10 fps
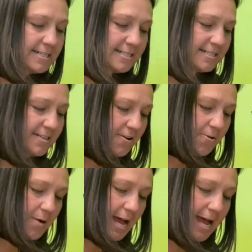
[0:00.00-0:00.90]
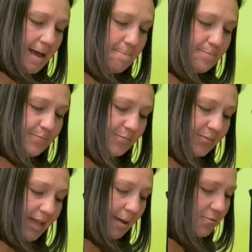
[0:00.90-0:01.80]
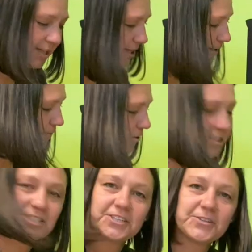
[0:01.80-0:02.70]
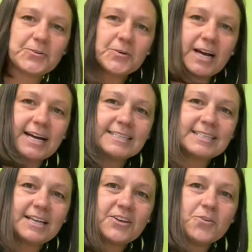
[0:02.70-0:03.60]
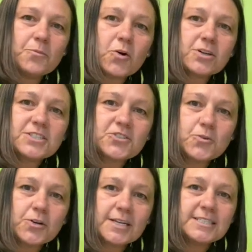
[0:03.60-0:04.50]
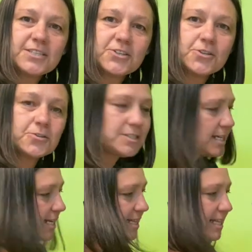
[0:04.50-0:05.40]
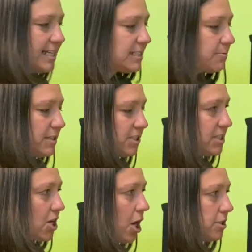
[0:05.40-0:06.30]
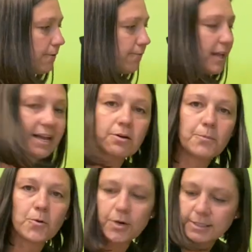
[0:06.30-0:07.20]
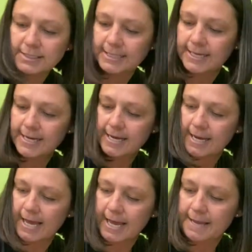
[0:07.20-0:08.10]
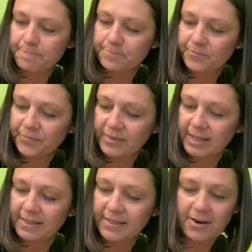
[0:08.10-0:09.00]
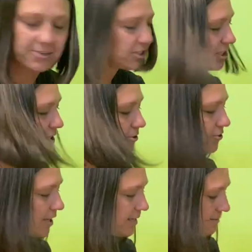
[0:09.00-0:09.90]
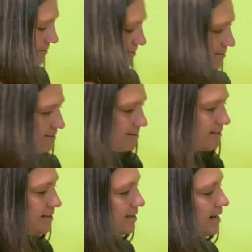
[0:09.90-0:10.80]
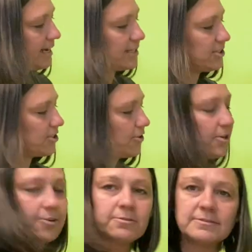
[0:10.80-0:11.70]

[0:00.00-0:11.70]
So I'm really looking forward to telling you more stories using this, which is called our flannel boards. There are children that I can show you.